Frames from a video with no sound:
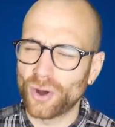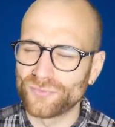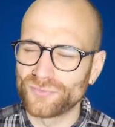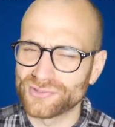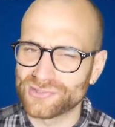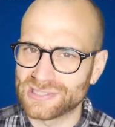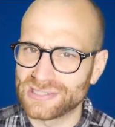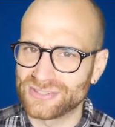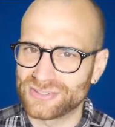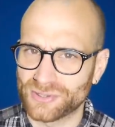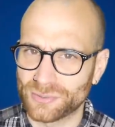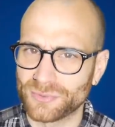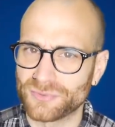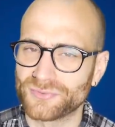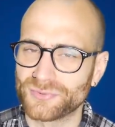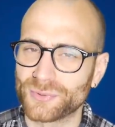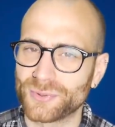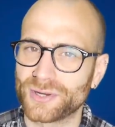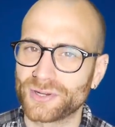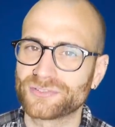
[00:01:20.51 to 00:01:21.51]
Obviously some
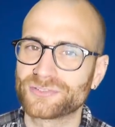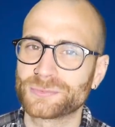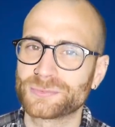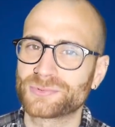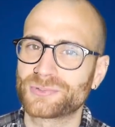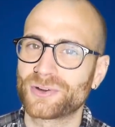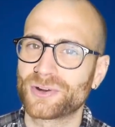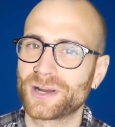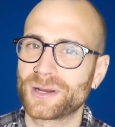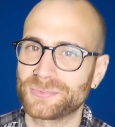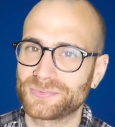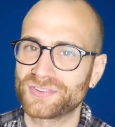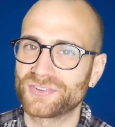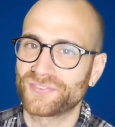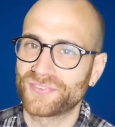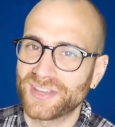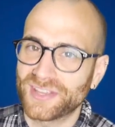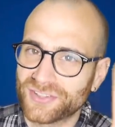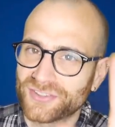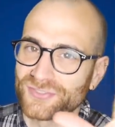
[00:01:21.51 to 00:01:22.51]
of you are subscribed, so
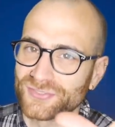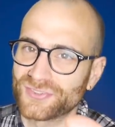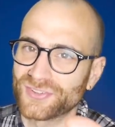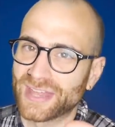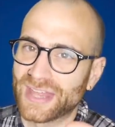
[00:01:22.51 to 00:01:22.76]
thank you for